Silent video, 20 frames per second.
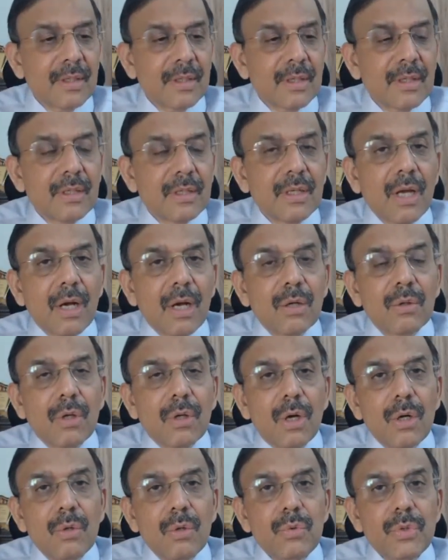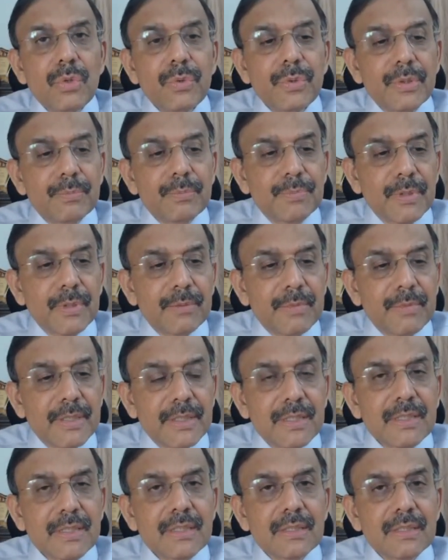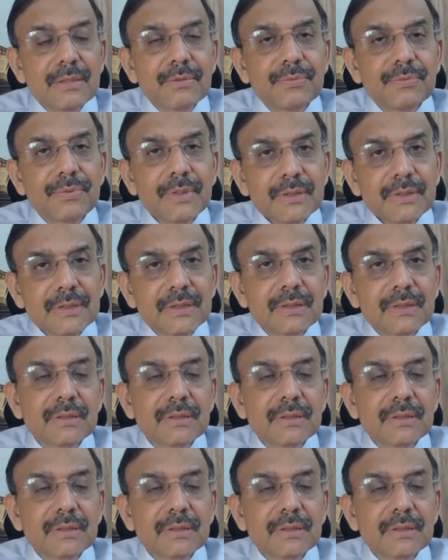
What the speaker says: Now, how do you implement it? First,